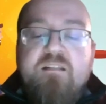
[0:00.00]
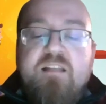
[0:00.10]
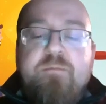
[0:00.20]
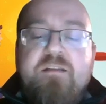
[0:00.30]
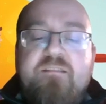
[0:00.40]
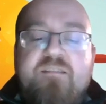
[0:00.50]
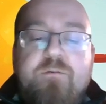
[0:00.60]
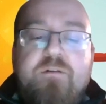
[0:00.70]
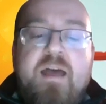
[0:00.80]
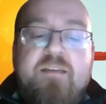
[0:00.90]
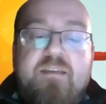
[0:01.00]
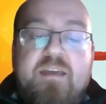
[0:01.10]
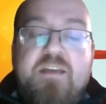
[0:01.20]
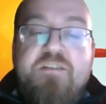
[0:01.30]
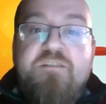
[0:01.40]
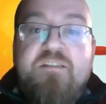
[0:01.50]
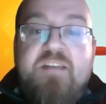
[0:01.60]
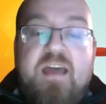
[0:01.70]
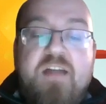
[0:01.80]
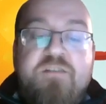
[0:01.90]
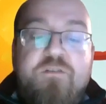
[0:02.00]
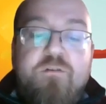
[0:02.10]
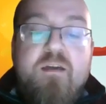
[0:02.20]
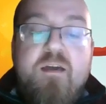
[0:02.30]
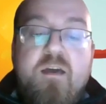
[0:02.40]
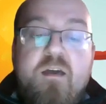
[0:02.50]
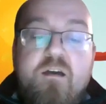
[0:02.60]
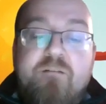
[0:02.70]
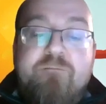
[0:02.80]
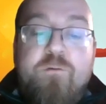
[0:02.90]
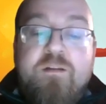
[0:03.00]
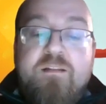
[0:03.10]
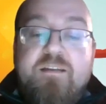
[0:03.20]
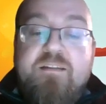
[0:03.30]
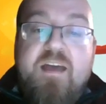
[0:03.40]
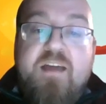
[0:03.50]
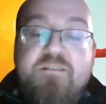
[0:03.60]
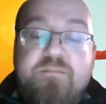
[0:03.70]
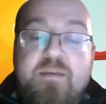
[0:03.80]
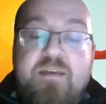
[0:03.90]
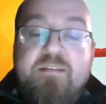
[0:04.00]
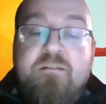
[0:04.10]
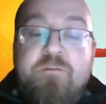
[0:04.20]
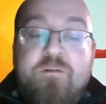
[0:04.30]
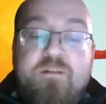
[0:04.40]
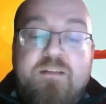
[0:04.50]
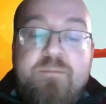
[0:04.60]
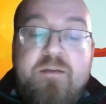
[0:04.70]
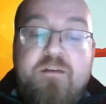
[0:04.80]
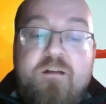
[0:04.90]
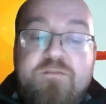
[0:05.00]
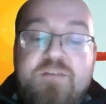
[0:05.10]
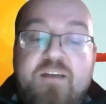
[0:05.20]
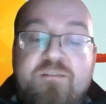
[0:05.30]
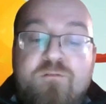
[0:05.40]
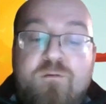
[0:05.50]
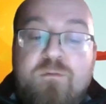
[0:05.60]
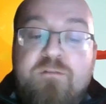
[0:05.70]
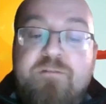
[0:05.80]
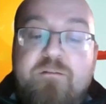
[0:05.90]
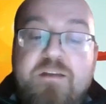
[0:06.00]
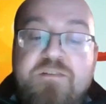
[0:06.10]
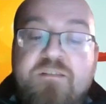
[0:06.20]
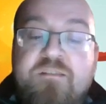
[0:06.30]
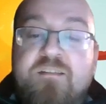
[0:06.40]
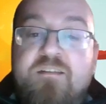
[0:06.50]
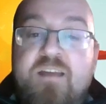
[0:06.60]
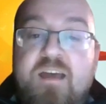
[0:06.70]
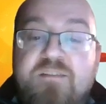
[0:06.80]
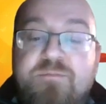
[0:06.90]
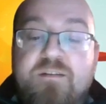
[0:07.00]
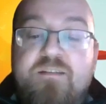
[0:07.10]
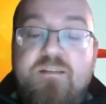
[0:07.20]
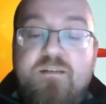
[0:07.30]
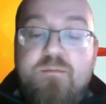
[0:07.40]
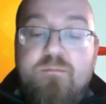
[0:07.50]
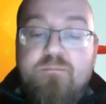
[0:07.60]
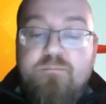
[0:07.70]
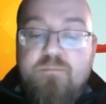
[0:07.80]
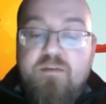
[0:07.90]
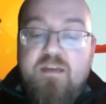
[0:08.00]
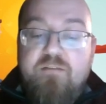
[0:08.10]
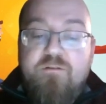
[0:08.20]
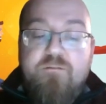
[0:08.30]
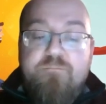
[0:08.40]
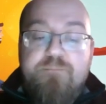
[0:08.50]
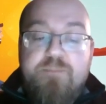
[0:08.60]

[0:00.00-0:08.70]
Labeling someone as anxious attached or avoidantly attached may inadvertently pathologize normal variations in attachment behavior.